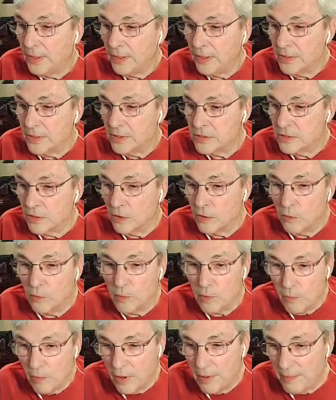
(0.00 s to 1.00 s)
So we
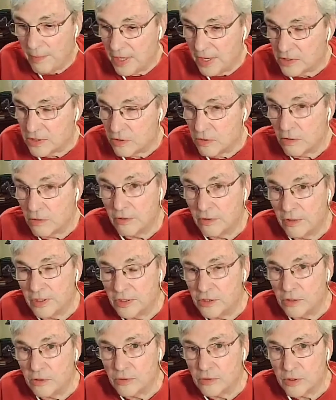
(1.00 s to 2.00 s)
want to make sure that
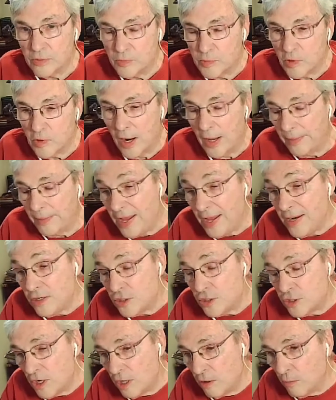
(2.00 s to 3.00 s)
you subscribe and
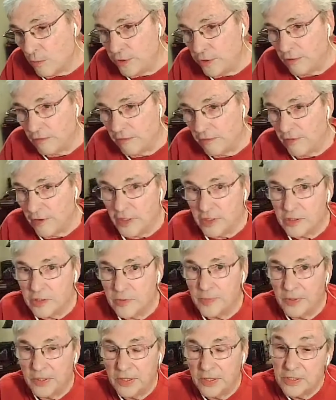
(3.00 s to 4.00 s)
share it with your friends
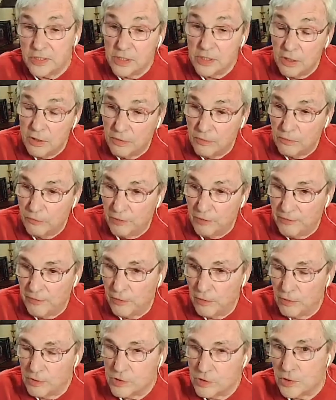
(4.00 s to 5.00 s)
because, you know,
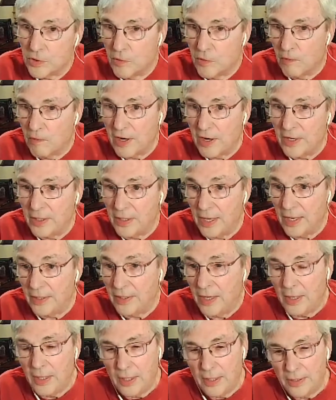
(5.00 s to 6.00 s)
referrals are great. And
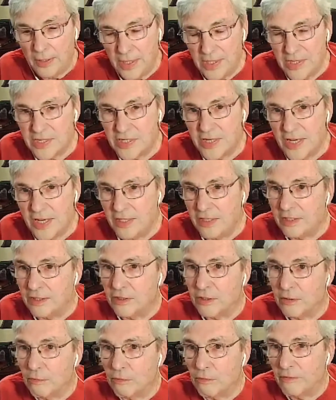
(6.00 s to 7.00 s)
they say that the
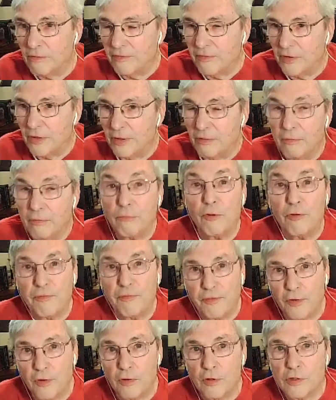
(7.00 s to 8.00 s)

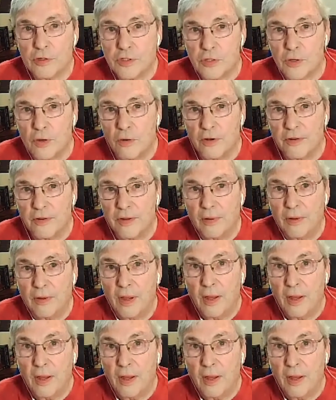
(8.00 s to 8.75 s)
referrals are the